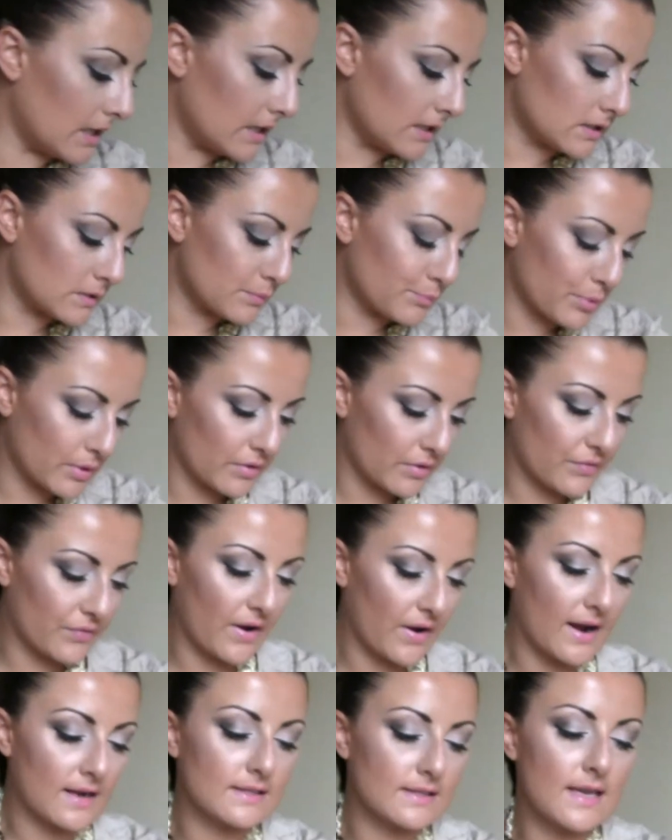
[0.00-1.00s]
it's
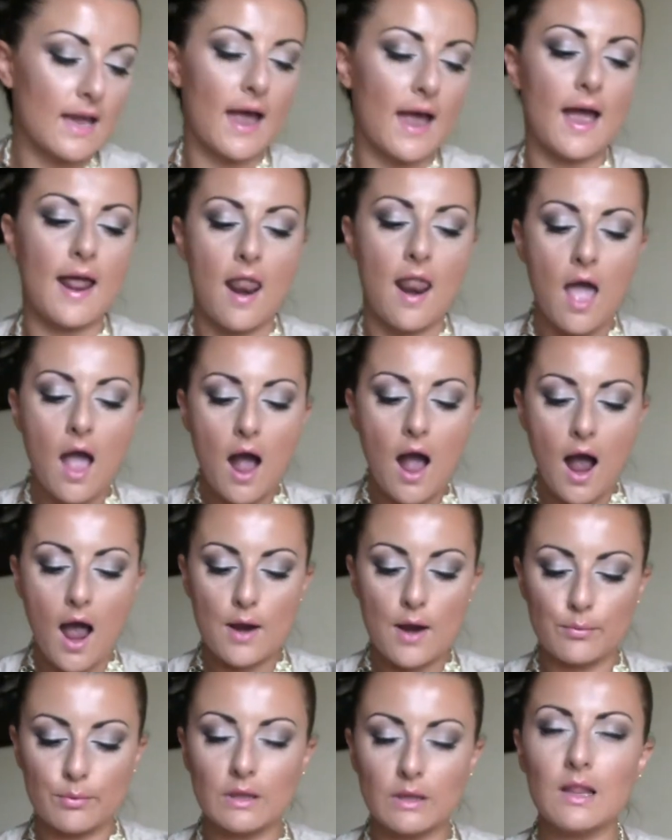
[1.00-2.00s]
perfect. And I
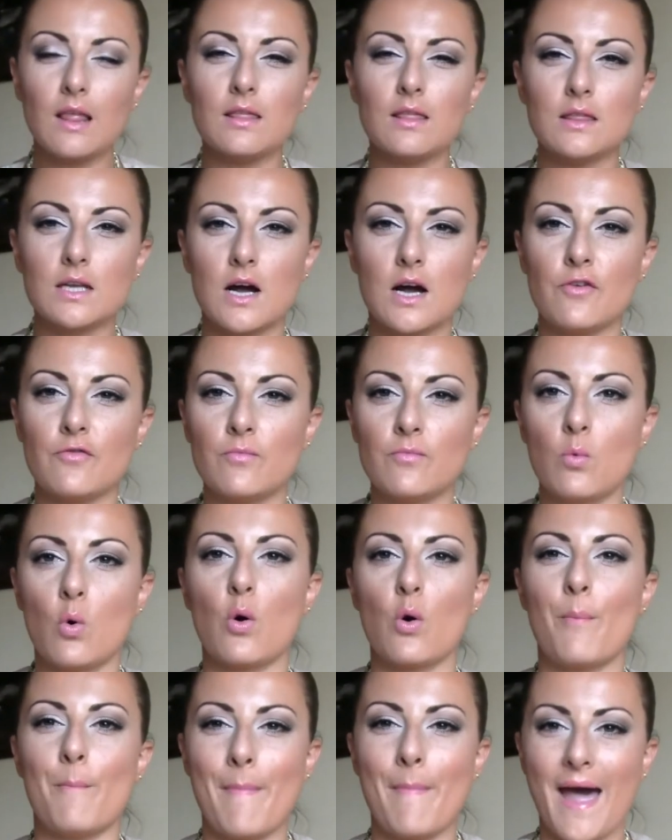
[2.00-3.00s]
really love
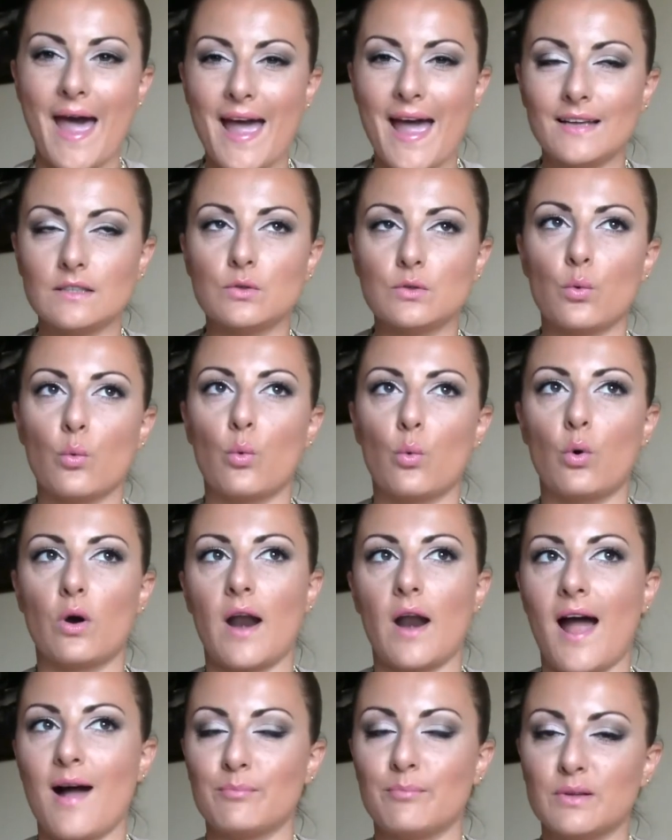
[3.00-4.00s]
more matte or
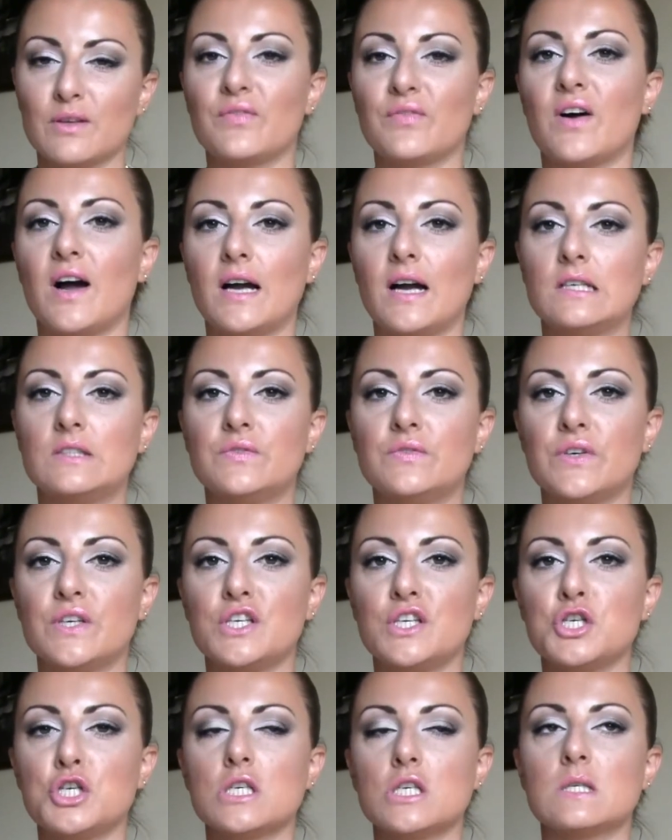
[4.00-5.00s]
amplified
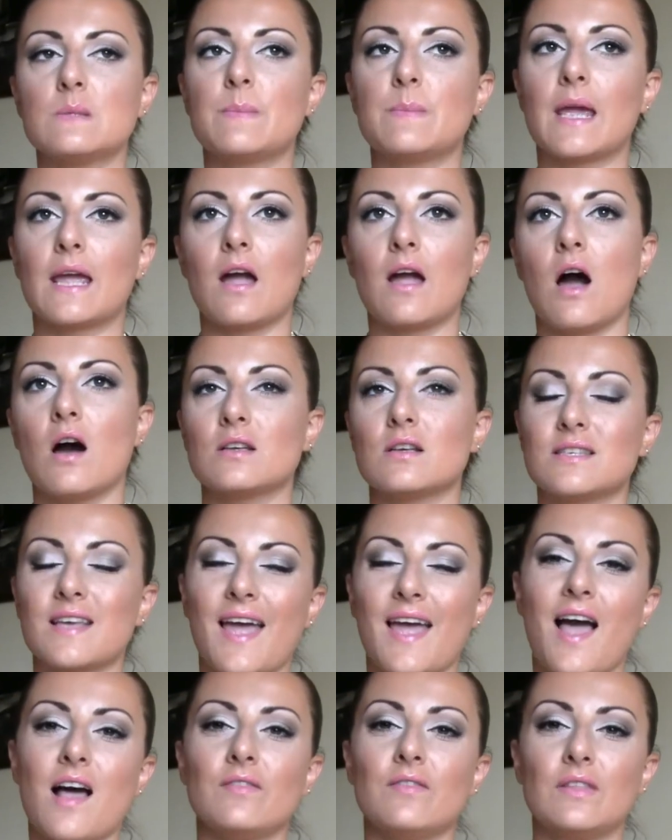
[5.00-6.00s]
finishes because I
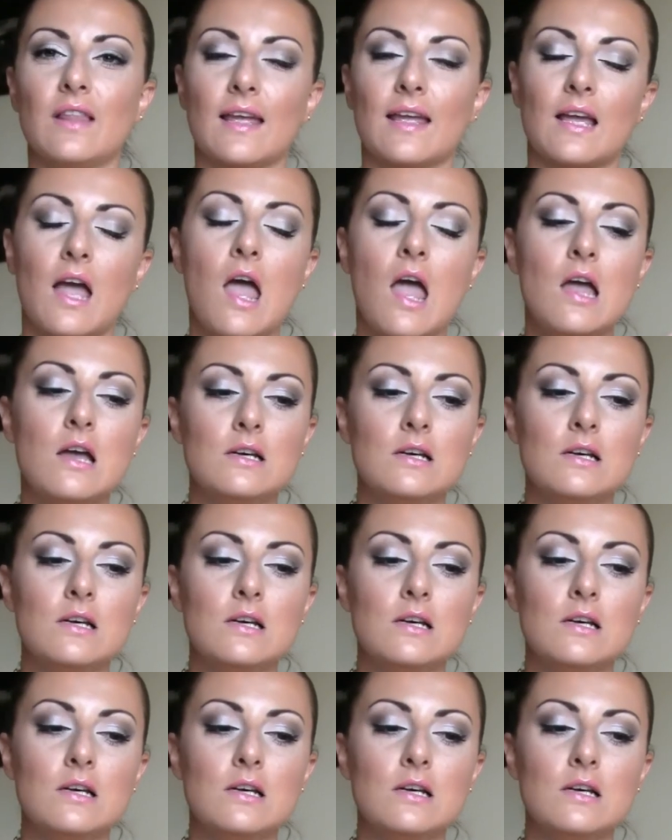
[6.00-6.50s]
have like